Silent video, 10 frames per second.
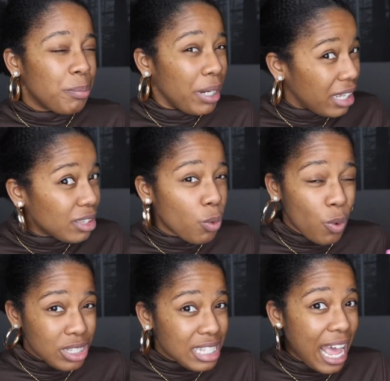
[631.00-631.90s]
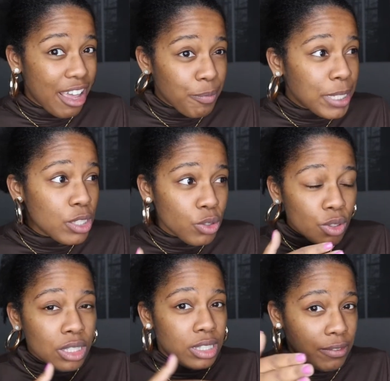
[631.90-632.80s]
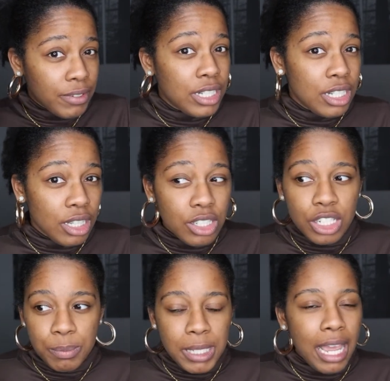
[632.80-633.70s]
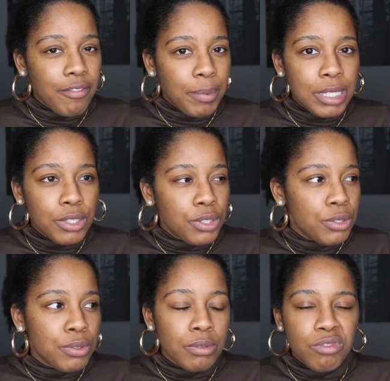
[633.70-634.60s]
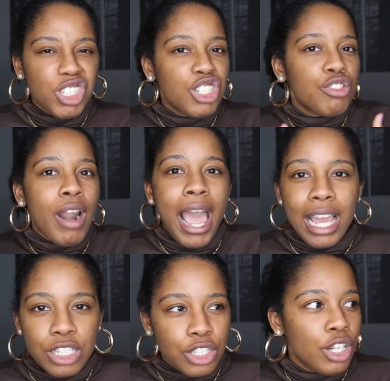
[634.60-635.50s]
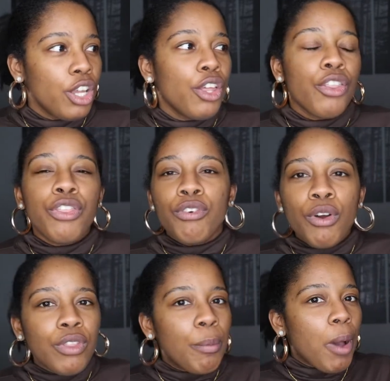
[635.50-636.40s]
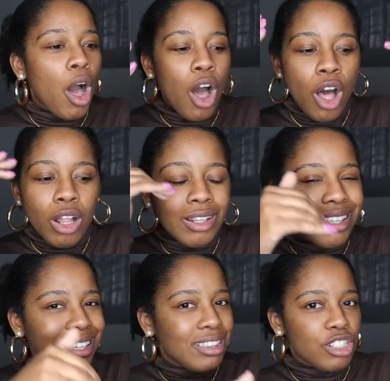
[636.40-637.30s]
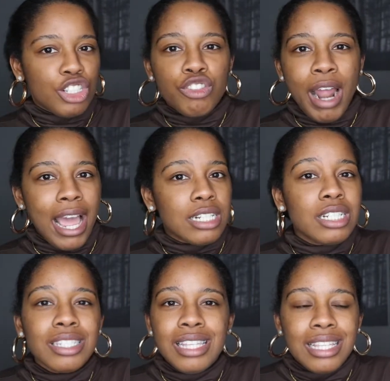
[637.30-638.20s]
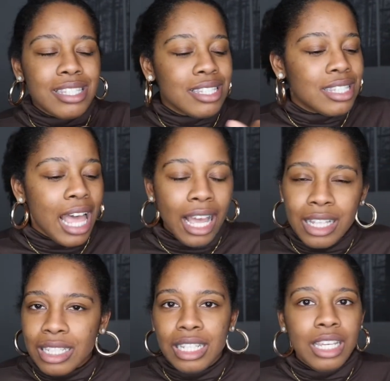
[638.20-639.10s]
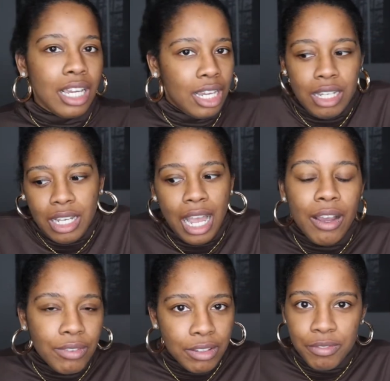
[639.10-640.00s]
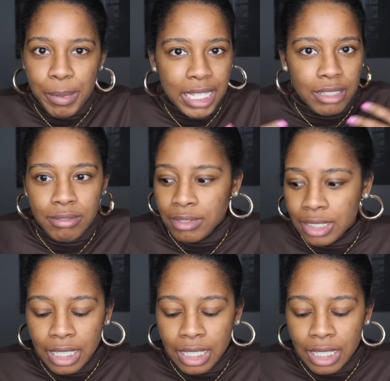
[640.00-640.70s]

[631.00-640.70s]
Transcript: but the ones I've been to, the different dealerships I've been to, trash. Throw them all in the trash because that's exactly how they've been.